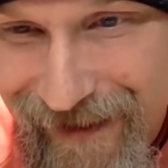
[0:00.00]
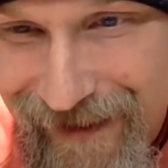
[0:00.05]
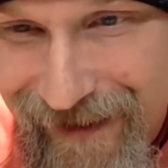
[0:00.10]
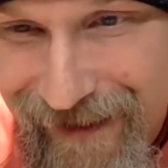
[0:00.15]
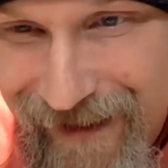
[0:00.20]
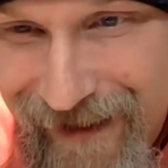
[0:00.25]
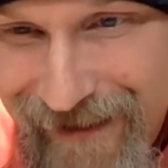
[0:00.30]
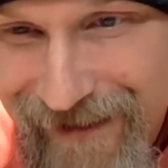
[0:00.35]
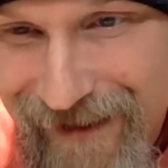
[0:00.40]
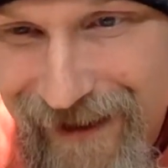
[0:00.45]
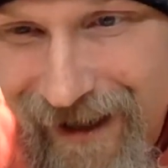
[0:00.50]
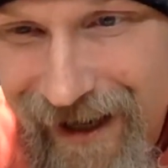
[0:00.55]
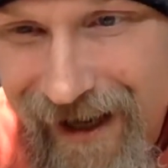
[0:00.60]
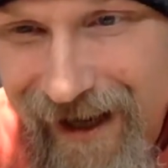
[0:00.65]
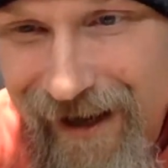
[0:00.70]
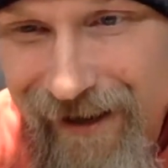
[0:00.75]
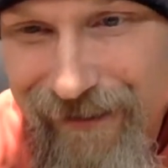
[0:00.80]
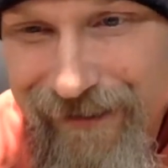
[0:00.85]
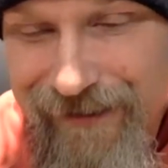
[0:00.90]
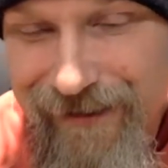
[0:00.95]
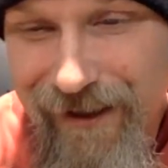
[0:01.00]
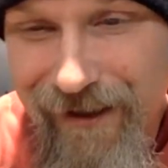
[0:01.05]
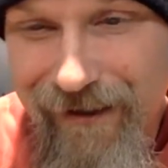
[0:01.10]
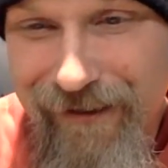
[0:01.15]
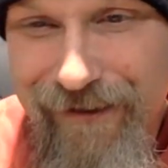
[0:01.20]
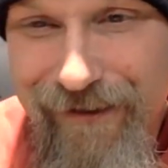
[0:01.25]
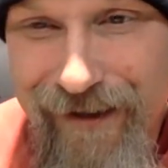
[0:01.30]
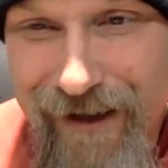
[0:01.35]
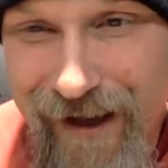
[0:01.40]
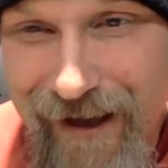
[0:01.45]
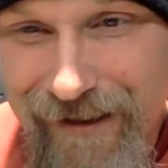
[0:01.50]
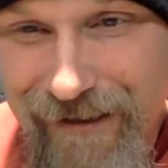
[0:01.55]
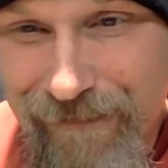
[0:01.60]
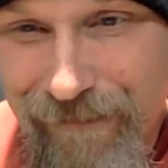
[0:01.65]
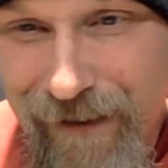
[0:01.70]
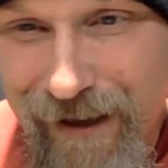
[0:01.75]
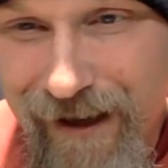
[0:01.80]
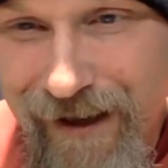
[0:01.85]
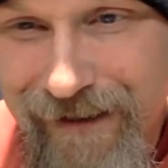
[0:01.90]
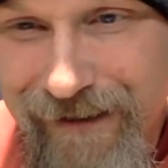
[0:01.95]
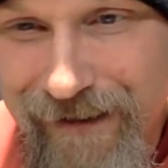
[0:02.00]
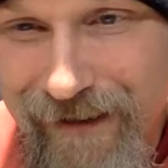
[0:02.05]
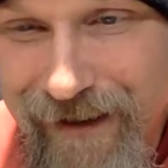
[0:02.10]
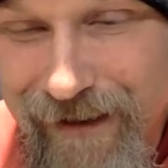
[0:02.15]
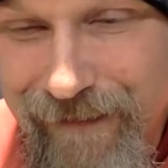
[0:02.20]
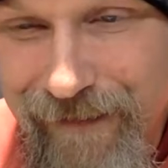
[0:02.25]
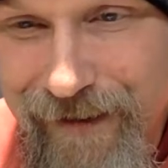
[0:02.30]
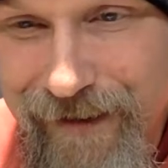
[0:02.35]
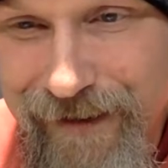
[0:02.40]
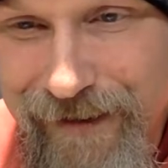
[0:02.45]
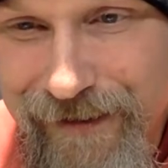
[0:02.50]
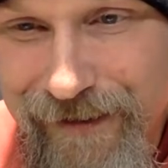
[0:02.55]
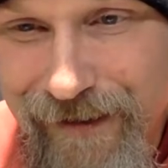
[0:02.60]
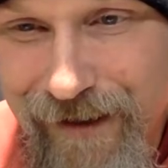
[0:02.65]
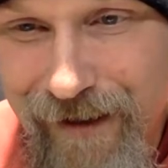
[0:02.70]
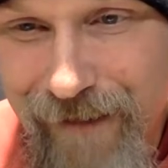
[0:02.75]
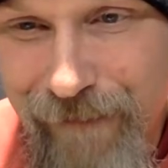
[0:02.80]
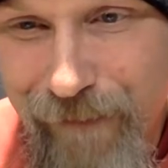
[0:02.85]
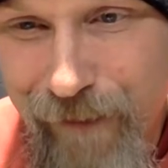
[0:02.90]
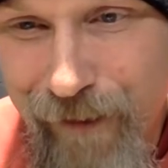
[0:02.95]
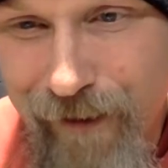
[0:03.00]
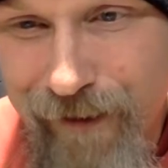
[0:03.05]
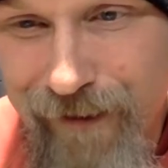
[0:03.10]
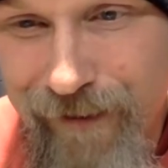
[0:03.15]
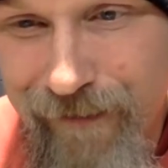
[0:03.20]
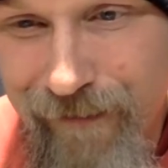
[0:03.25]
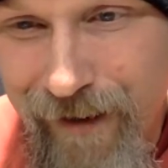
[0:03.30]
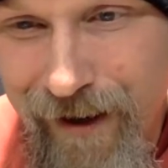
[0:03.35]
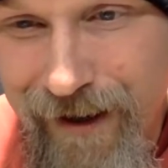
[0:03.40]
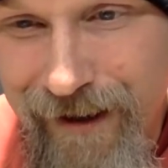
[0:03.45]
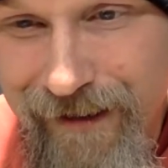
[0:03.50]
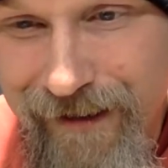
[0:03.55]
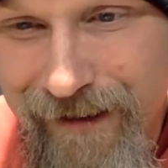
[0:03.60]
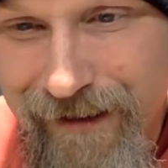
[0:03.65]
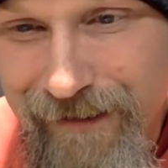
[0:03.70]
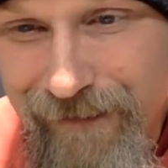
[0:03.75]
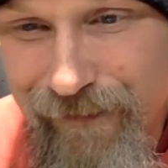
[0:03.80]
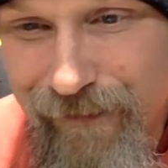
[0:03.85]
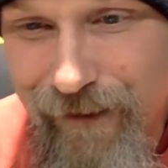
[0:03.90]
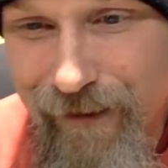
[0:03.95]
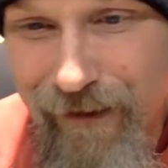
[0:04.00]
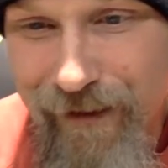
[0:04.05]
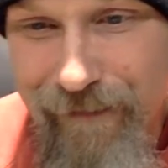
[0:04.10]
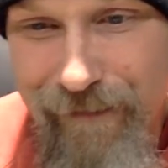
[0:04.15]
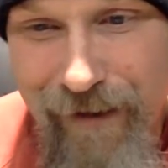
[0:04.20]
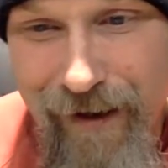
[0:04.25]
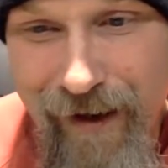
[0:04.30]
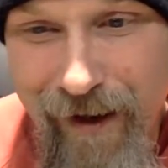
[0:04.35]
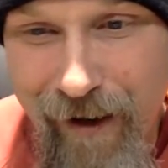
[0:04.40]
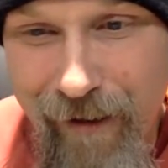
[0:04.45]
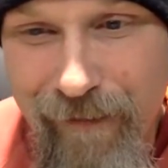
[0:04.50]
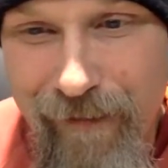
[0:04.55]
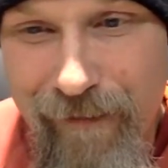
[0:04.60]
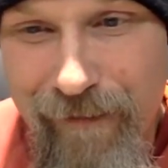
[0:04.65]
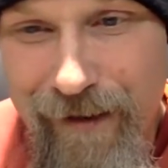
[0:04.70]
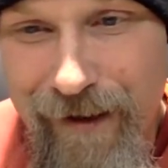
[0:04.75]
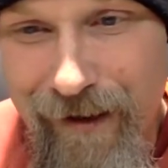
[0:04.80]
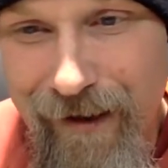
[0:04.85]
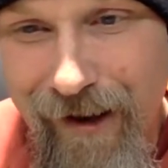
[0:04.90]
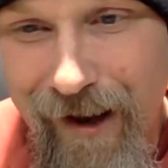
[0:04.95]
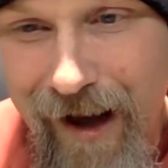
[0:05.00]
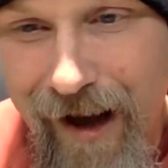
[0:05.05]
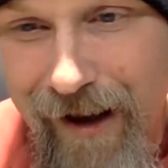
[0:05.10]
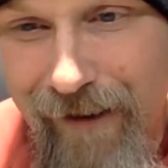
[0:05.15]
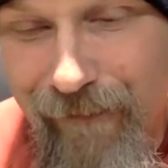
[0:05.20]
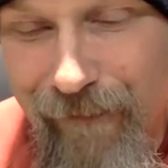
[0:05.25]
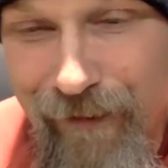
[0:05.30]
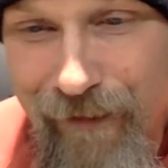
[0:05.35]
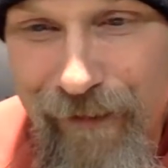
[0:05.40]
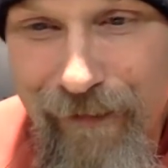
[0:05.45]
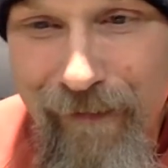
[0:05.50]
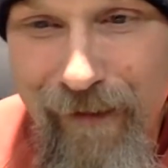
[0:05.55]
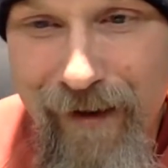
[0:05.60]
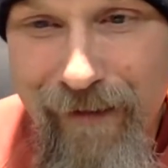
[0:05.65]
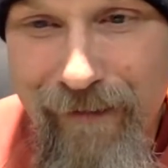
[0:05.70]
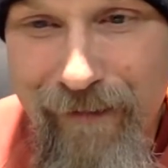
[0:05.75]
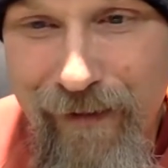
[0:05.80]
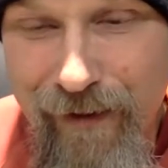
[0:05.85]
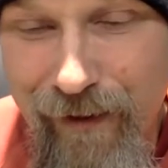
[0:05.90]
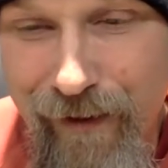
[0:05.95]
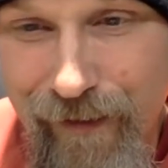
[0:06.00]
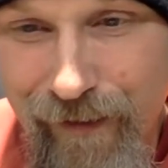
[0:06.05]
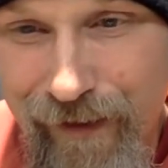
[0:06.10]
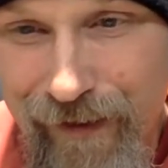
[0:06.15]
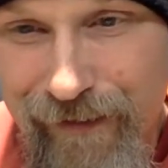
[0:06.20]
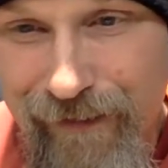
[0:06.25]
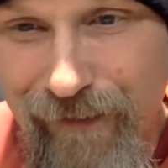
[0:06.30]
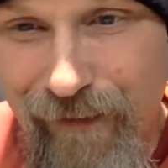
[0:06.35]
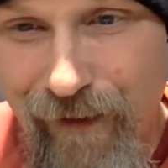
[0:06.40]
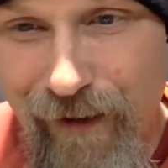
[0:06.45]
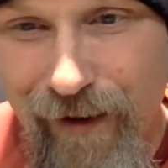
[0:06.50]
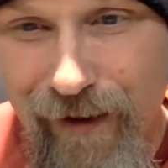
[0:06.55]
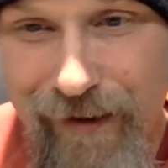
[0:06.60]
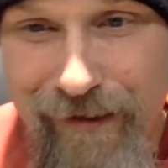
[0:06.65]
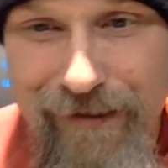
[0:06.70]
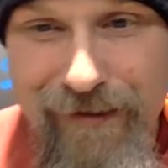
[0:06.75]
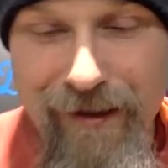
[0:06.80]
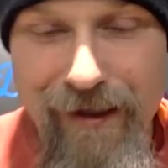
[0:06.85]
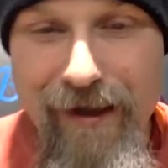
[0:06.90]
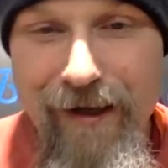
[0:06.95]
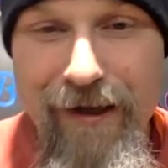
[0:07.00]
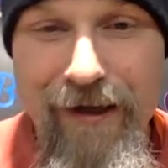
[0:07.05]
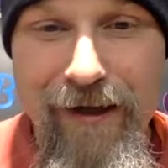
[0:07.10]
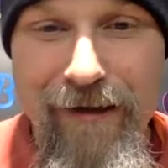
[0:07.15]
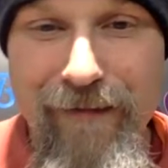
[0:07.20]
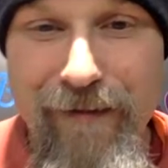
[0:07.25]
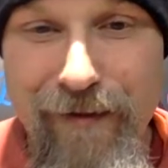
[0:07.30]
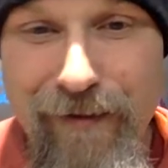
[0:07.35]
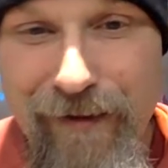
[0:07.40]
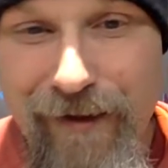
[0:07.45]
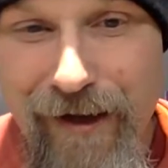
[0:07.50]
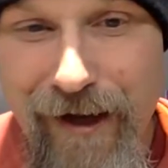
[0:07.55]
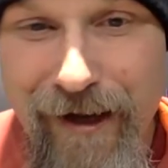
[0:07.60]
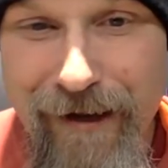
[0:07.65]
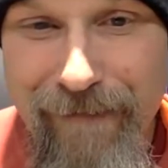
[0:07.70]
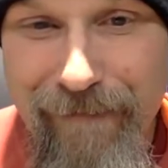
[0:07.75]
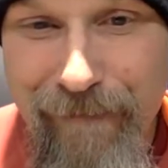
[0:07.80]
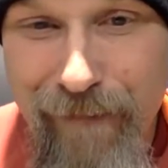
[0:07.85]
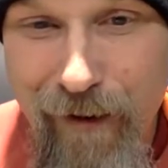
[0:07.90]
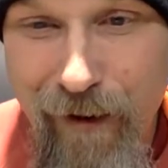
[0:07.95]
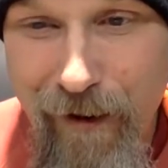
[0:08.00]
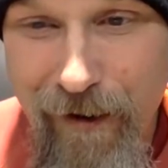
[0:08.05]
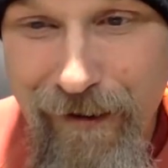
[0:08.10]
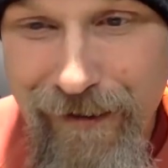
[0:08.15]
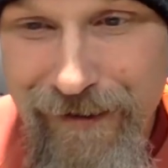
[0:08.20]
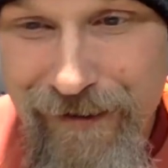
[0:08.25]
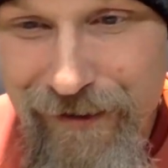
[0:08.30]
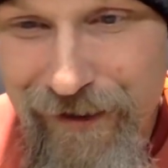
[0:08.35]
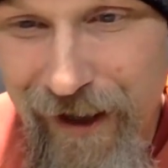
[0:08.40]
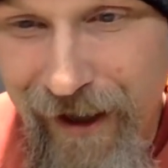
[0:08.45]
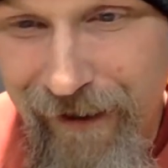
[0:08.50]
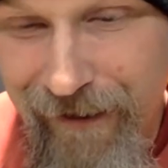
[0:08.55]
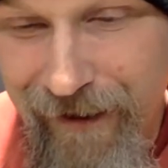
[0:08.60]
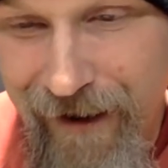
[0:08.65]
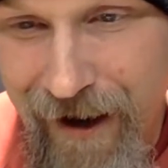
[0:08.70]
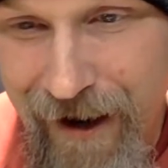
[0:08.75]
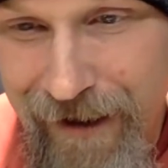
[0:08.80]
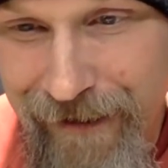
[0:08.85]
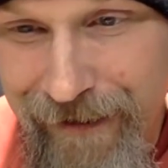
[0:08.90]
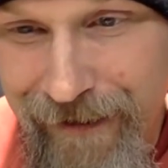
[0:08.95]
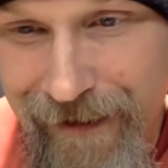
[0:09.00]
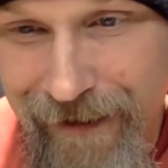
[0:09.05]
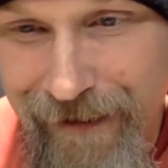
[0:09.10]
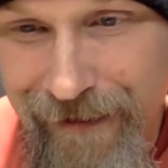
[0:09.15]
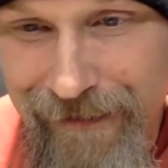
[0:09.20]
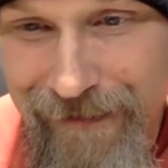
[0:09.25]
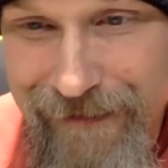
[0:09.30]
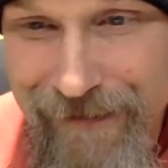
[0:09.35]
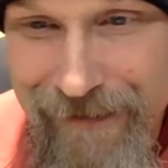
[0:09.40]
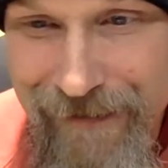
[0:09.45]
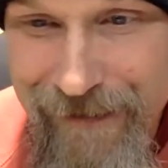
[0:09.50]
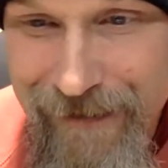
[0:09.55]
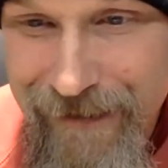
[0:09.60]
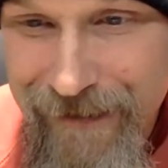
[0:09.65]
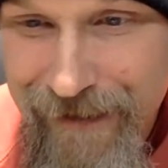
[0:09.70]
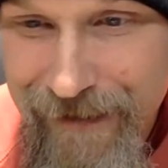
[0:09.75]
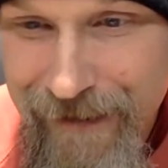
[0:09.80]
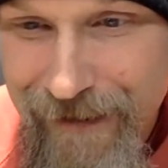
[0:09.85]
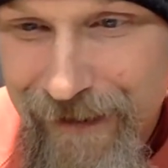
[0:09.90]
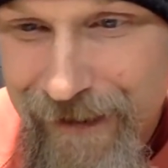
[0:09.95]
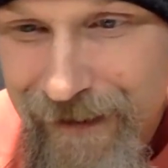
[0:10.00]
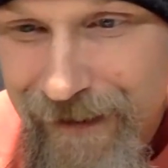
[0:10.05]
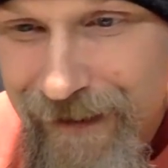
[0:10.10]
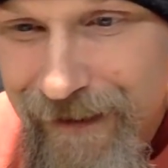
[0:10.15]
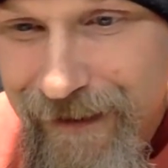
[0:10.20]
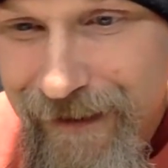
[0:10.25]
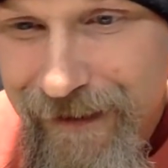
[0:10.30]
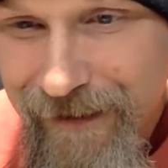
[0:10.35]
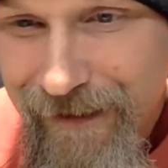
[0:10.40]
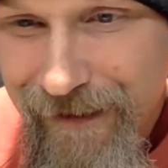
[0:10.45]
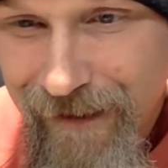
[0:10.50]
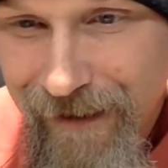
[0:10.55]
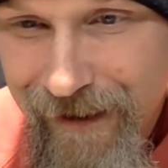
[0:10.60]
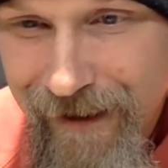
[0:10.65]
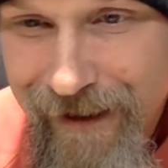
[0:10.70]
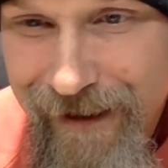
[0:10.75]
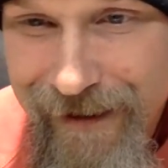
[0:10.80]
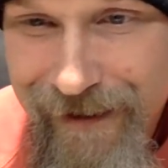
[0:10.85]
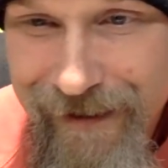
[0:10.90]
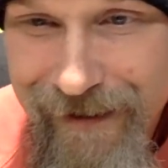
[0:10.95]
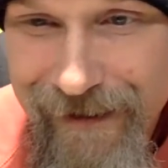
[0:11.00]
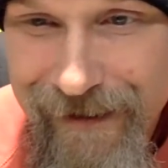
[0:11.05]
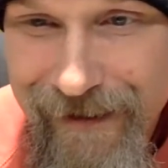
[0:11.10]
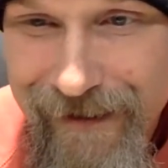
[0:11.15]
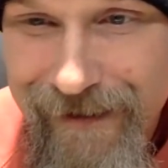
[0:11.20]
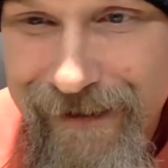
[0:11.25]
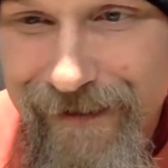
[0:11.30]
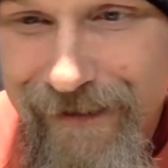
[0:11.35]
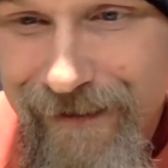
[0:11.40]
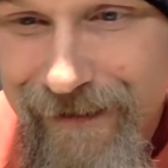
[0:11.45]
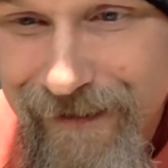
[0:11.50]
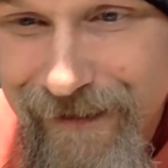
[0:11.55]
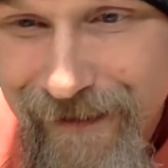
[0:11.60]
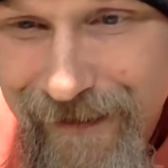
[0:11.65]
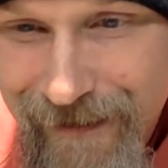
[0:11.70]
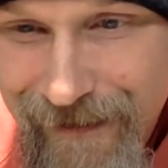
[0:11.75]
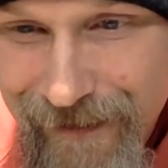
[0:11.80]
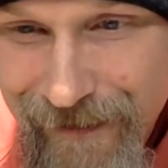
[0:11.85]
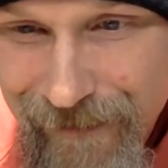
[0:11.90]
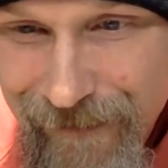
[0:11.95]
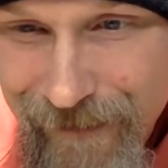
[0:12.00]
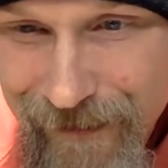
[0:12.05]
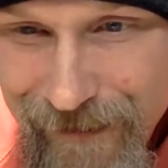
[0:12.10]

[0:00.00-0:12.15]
That's the guy I was telling you guys about, him and his partner, Mike, that's really been helping me a lot with my build as far as communicating parts, sharing ideas. All right. What